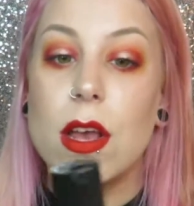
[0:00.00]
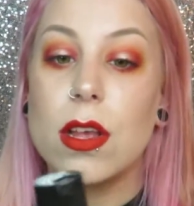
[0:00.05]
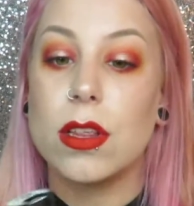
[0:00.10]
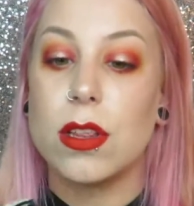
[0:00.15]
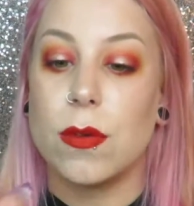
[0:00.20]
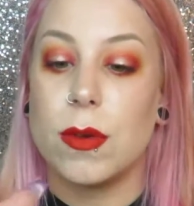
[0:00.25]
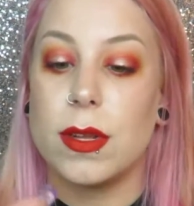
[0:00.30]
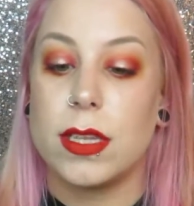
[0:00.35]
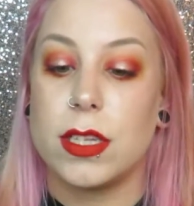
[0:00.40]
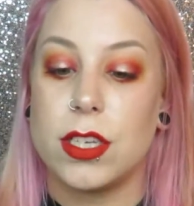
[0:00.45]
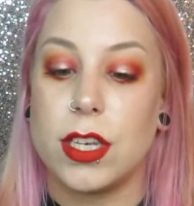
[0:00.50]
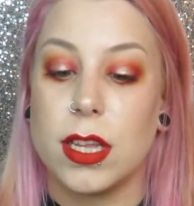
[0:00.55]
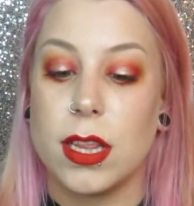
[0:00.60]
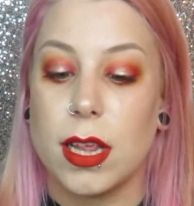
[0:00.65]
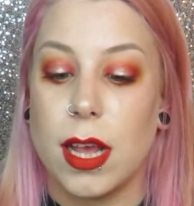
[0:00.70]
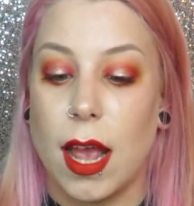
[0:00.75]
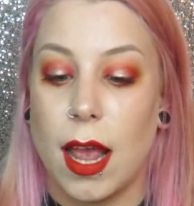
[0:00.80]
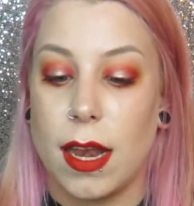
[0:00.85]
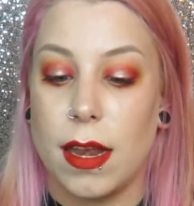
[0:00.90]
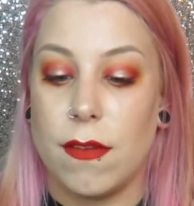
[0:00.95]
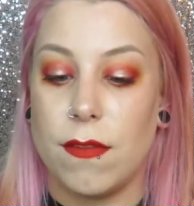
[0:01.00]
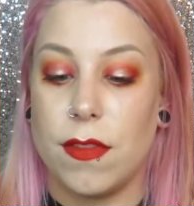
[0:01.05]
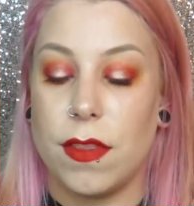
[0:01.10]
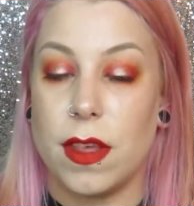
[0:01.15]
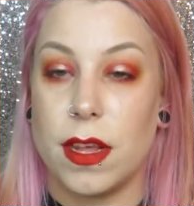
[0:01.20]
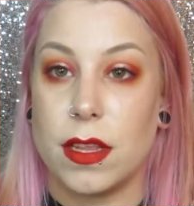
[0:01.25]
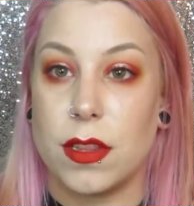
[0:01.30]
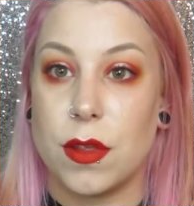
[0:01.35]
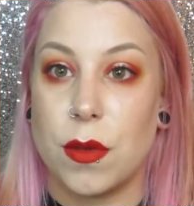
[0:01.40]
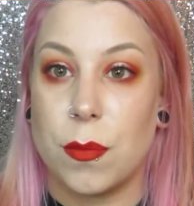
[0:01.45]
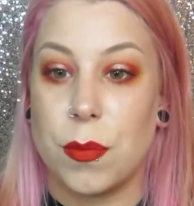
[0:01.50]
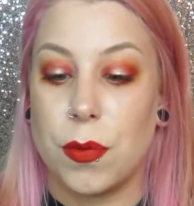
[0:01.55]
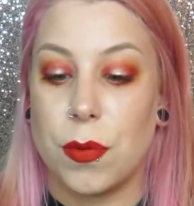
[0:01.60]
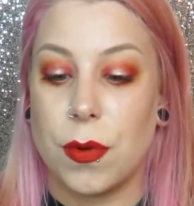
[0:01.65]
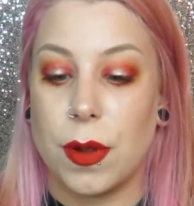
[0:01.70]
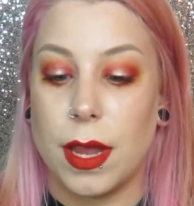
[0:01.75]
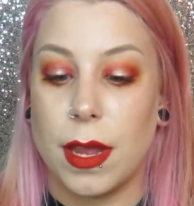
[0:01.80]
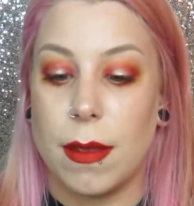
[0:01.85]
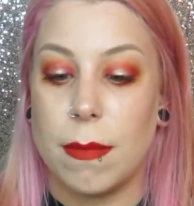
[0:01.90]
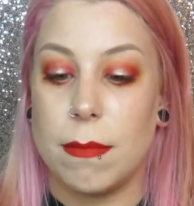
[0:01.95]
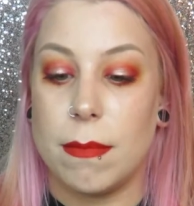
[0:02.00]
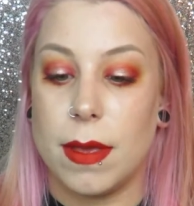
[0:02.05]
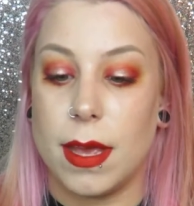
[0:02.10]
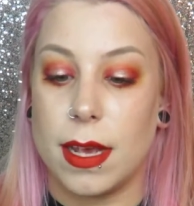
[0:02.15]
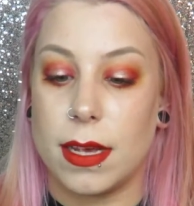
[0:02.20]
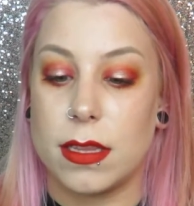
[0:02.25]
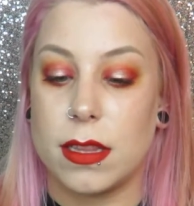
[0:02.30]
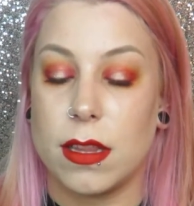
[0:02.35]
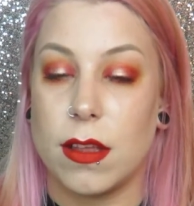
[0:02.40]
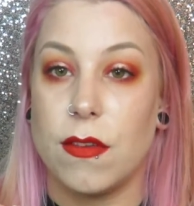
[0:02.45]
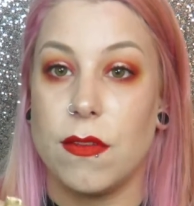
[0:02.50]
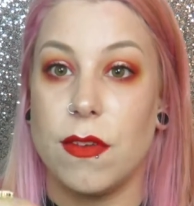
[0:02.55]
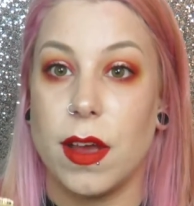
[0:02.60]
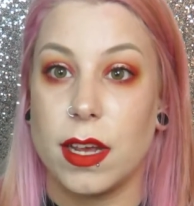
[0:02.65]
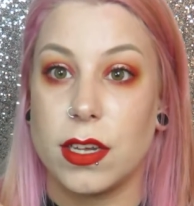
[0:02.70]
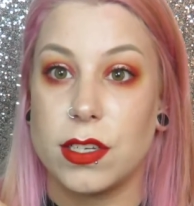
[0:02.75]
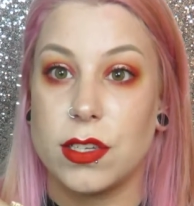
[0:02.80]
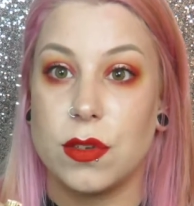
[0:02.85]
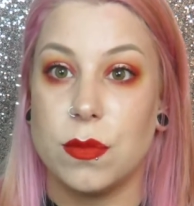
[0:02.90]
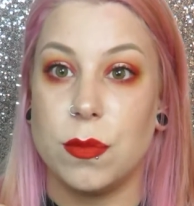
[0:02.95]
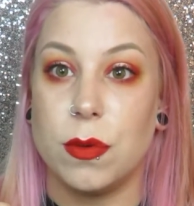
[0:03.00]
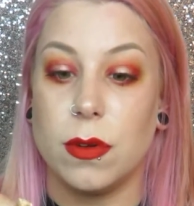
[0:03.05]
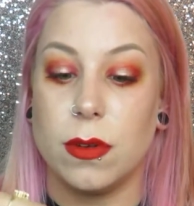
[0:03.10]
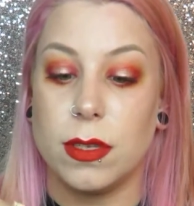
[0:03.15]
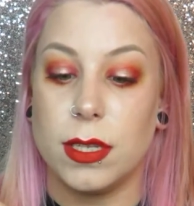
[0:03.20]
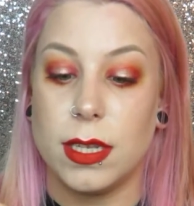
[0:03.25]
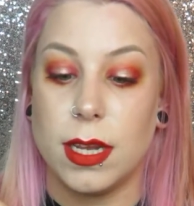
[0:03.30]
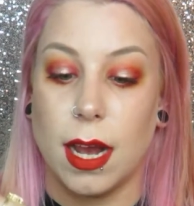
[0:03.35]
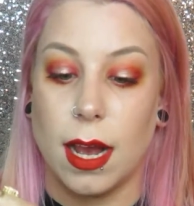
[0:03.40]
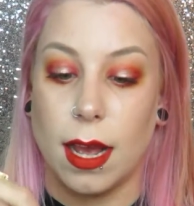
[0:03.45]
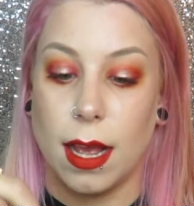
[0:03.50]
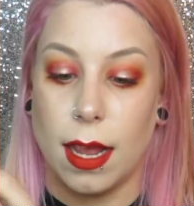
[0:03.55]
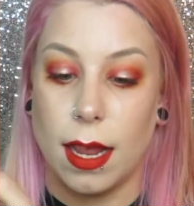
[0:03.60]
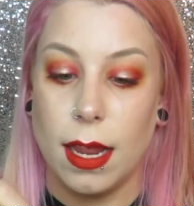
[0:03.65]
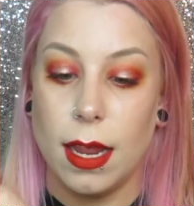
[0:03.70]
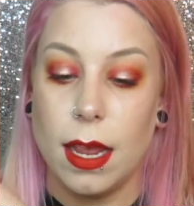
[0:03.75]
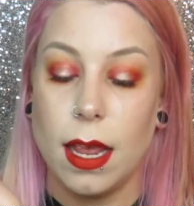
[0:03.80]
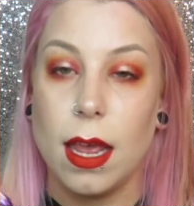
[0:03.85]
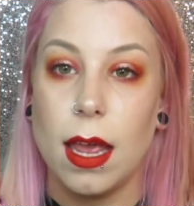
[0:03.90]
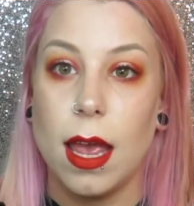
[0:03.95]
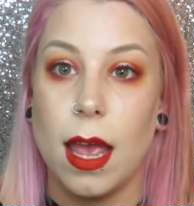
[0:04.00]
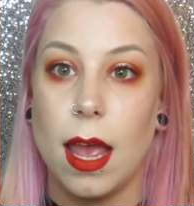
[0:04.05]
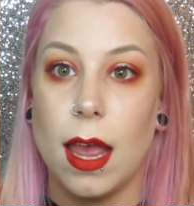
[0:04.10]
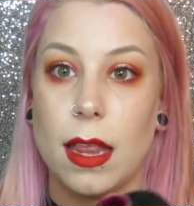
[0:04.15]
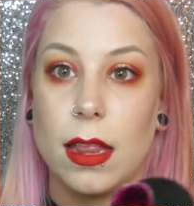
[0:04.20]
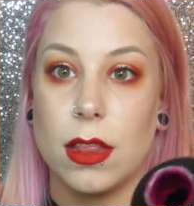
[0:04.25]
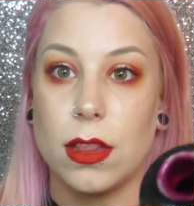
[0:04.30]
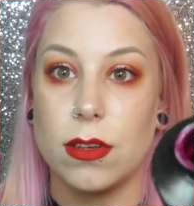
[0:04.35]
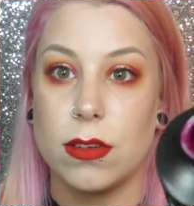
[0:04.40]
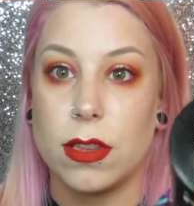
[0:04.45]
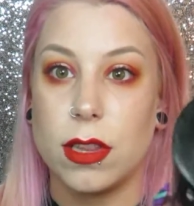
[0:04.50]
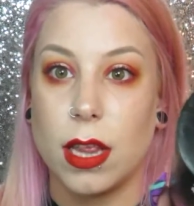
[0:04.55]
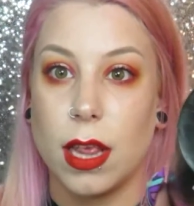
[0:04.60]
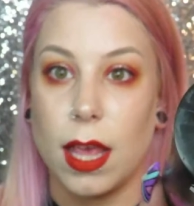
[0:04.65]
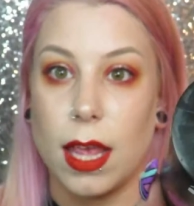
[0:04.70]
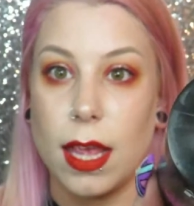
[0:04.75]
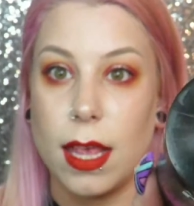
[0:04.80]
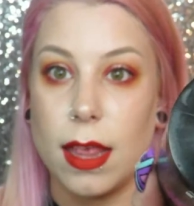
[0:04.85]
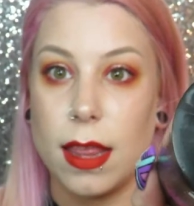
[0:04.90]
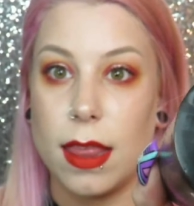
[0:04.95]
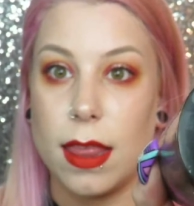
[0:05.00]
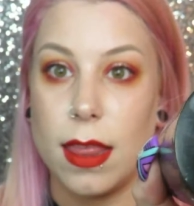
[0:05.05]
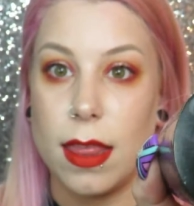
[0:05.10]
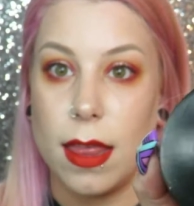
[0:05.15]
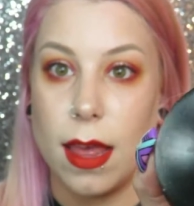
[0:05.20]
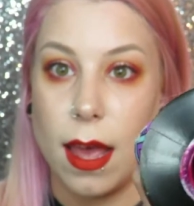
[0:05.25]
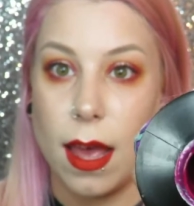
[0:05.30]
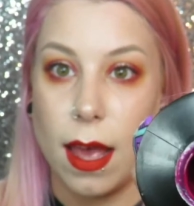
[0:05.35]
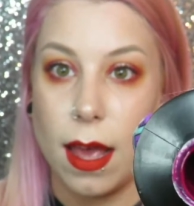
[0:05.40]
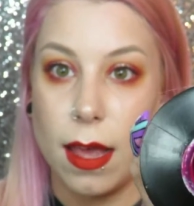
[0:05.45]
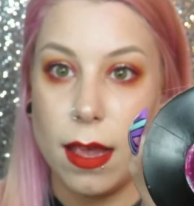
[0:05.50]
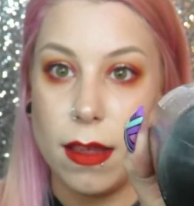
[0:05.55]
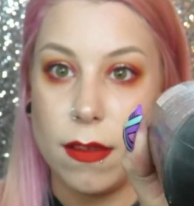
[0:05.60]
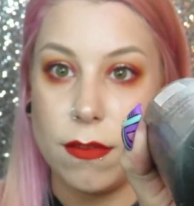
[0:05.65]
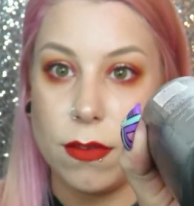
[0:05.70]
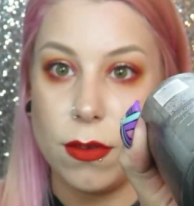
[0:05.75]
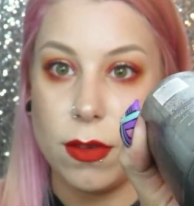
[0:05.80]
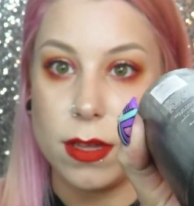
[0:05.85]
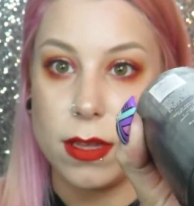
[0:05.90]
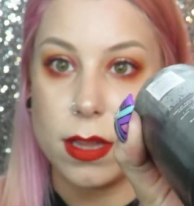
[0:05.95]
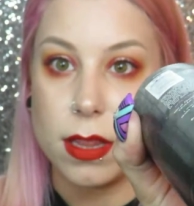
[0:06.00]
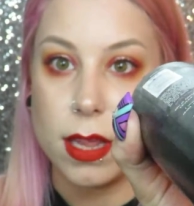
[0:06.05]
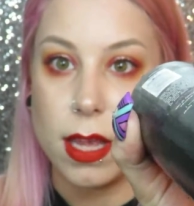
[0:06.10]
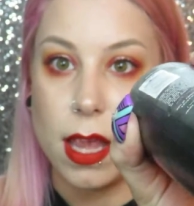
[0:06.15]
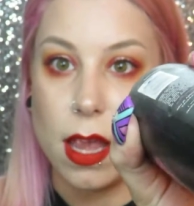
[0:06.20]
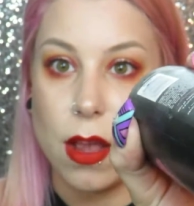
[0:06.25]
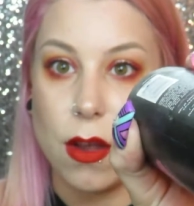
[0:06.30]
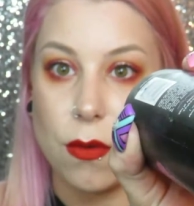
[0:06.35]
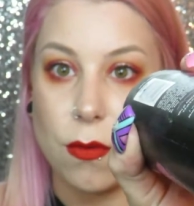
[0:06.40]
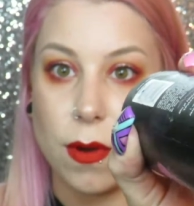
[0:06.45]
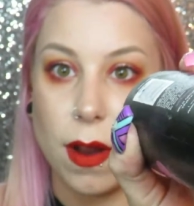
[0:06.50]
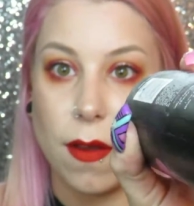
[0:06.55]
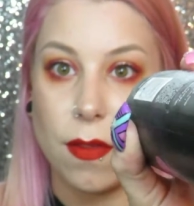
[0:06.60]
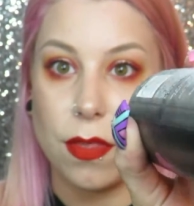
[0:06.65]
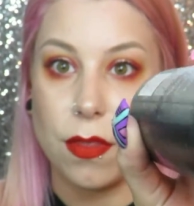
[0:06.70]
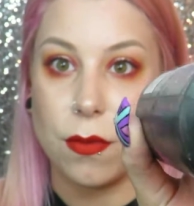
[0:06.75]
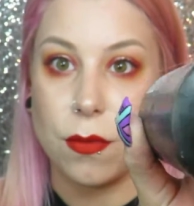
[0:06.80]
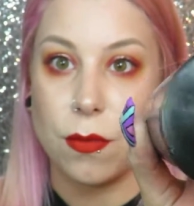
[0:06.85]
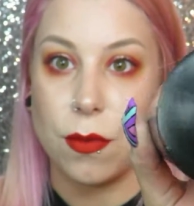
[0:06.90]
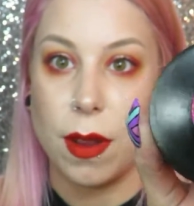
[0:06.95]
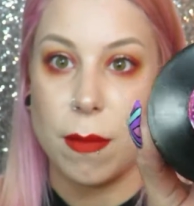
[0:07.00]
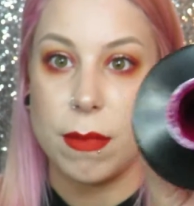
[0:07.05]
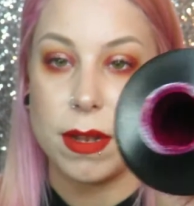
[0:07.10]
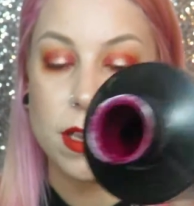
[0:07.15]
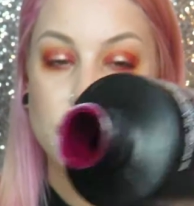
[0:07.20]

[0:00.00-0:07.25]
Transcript: So it's just kind of this pre-mixed vegetable dye. It looks like that. If you can see it around the rim,